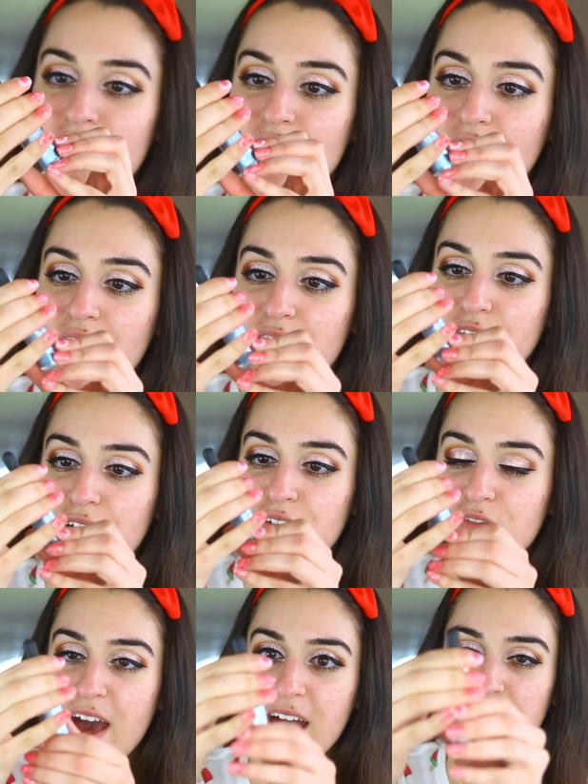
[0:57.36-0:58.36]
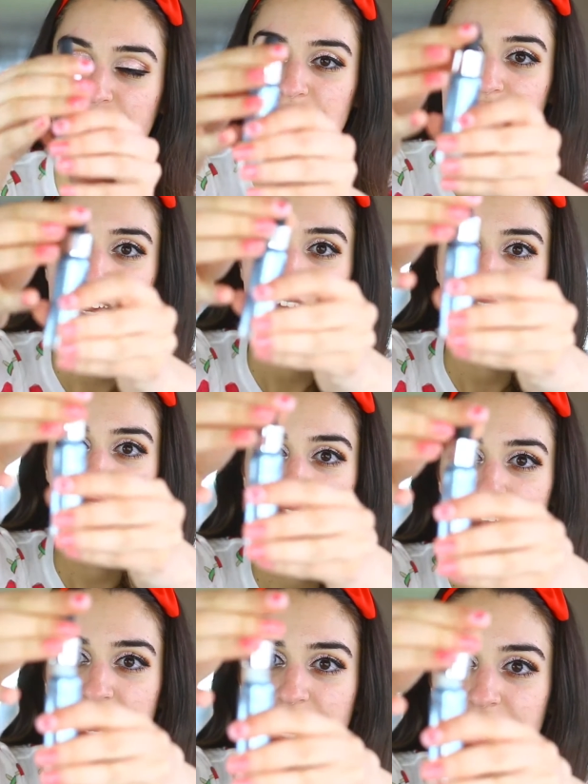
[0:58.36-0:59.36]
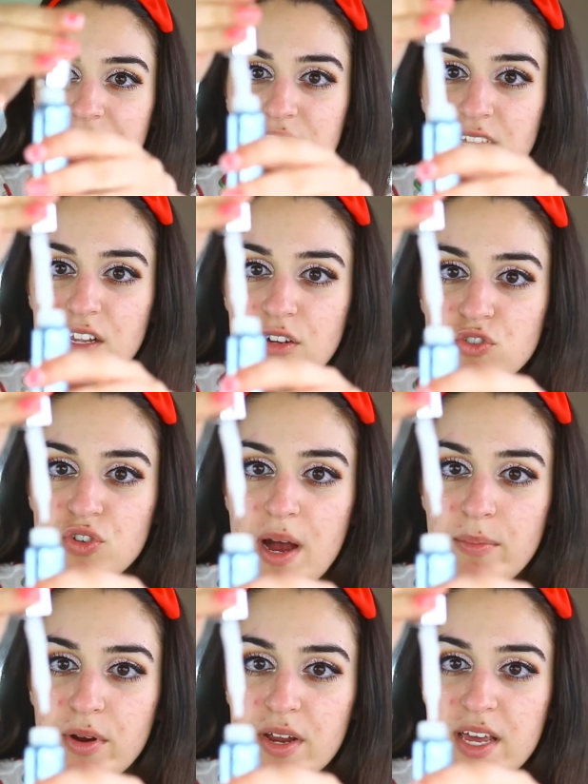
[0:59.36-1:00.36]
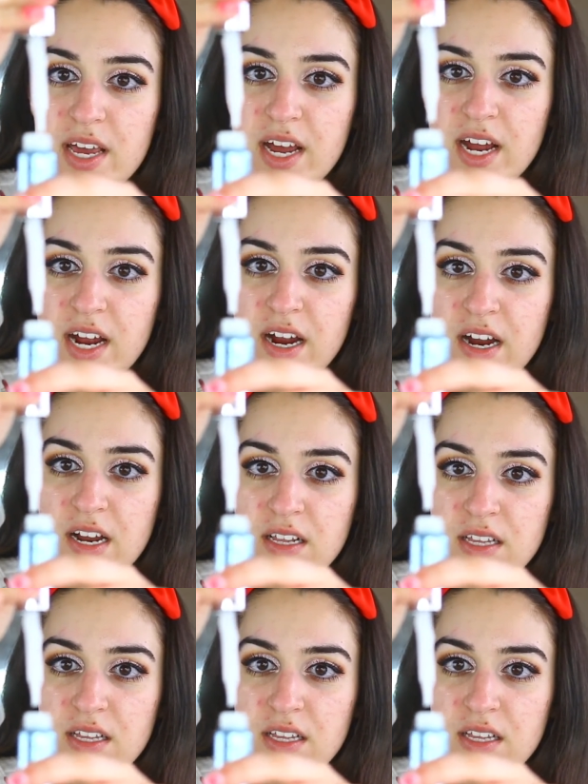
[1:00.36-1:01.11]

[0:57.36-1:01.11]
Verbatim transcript: the Cover FX and it has a little dropper here.